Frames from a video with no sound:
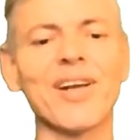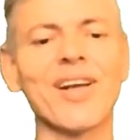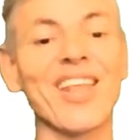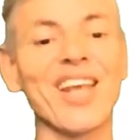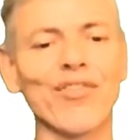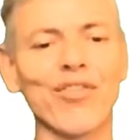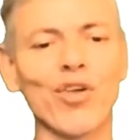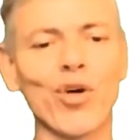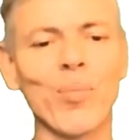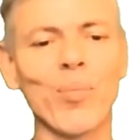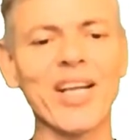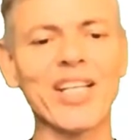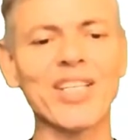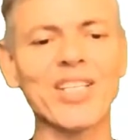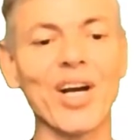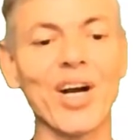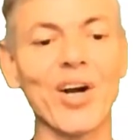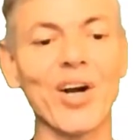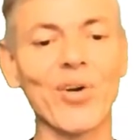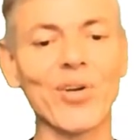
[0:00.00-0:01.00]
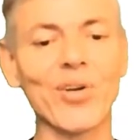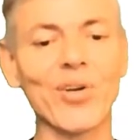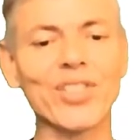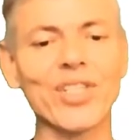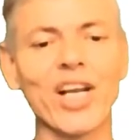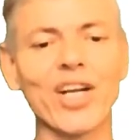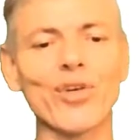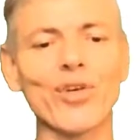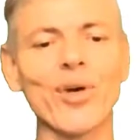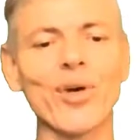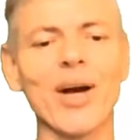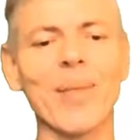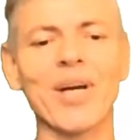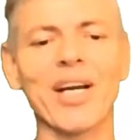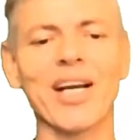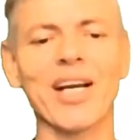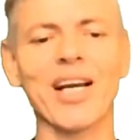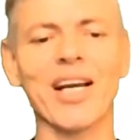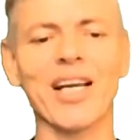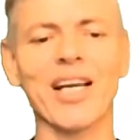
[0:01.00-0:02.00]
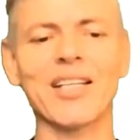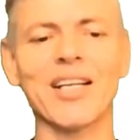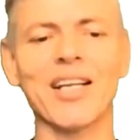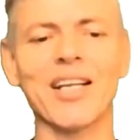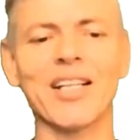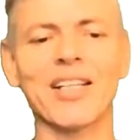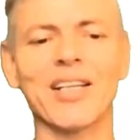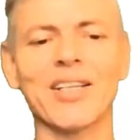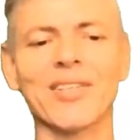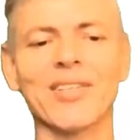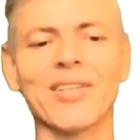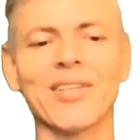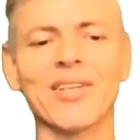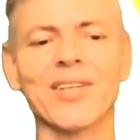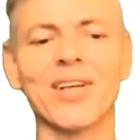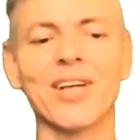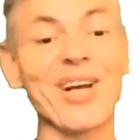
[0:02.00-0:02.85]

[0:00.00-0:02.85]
that formats a whole string to uppercase letters,